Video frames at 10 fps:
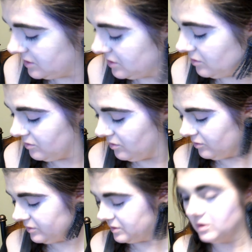don't
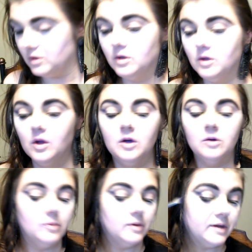always
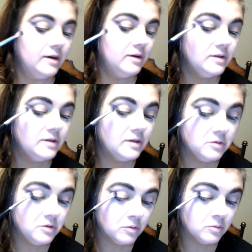work out.
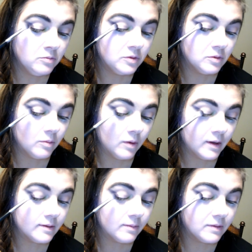You know, don't like
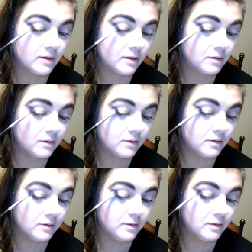something,
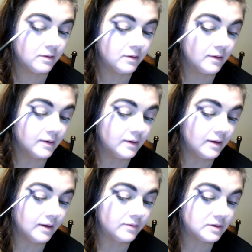
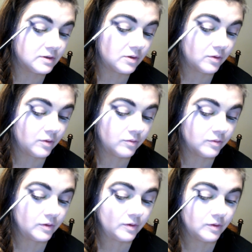have to start
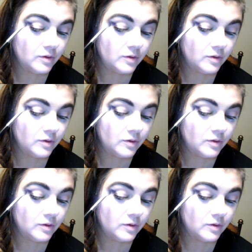over.